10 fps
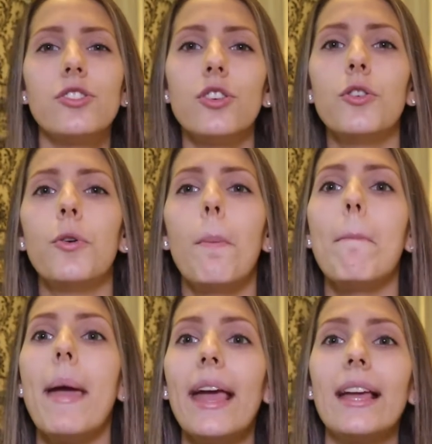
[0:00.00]
to
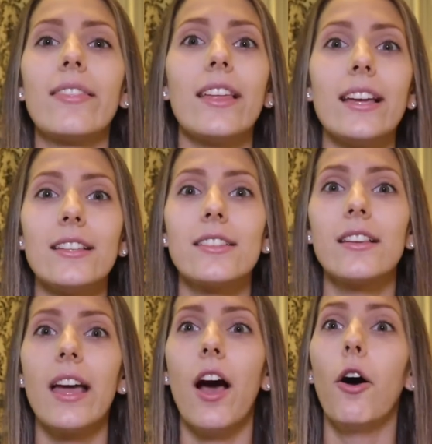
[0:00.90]
make
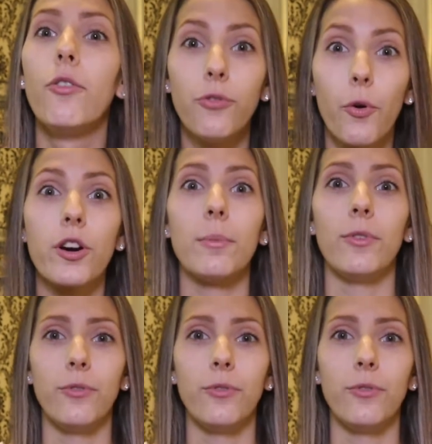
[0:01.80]
this affordable